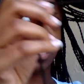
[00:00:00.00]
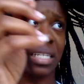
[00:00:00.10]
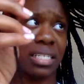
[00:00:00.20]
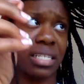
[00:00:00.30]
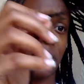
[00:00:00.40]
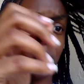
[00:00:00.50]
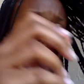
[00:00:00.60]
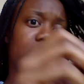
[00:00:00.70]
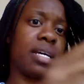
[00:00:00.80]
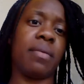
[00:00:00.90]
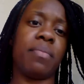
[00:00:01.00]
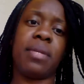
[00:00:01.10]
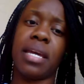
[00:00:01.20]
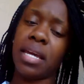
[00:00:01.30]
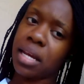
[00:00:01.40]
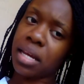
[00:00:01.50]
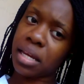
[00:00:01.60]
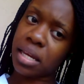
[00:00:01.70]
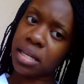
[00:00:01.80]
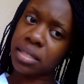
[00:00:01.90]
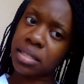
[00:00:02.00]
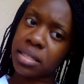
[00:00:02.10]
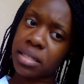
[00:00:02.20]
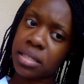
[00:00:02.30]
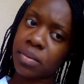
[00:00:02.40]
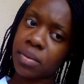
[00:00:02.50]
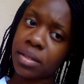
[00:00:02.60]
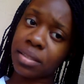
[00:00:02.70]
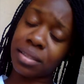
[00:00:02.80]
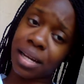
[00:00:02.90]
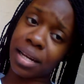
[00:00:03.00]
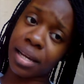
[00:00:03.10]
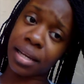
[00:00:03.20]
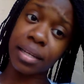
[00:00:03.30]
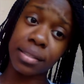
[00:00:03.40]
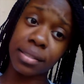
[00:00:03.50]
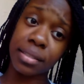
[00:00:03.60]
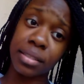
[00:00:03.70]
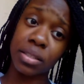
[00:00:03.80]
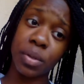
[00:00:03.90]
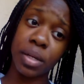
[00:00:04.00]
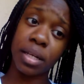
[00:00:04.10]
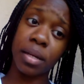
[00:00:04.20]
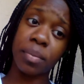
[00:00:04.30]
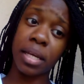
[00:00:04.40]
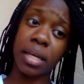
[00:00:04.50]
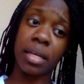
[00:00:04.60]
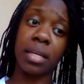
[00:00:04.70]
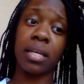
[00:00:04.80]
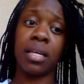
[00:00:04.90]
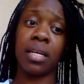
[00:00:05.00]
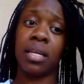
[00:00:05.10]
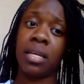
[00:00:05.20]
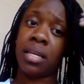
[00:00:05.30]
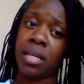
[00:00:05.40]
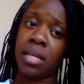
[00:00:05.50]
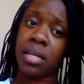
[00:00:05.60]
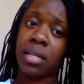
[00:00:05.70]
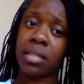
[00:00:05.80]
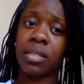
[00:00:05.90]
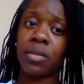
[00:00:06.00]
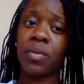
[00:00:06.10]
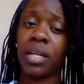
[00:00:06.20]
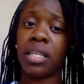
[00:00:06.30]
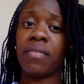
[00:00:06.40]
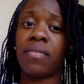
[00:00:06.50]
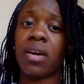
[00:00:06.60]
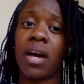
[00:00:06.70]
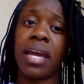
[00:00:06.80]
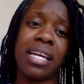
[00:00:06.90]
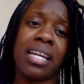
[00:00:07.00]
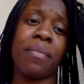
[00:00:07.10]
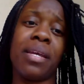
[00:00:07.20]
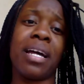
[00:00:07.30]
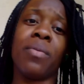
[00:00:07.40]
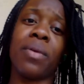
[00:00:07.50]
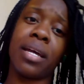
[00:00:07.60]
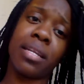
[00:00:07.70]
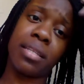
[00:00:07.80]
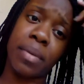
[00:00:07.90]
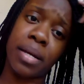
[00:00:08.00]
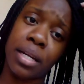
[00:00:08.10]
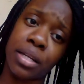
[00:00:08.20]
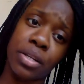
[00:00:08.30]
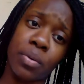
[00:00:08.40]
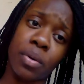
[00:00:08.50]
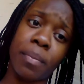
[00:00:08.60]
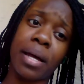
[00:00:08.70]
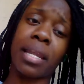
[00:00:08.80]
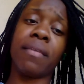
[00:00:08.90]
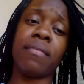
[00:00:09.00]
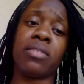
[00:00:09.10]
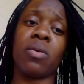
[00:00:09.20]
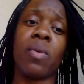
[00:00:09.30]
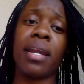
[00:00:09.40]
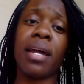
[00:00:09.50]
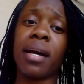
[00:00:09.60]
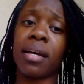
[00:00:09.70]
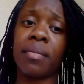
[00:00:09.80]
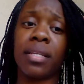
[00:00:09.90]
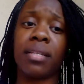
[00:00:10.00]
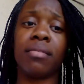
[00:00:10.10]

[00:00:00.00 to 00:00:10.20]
just a quick update, I guess. Well, it's not. I guess this is a quick update. Don't want to leave y'all hanging. I mean, I don't got nothing better to do in my life, so why not come and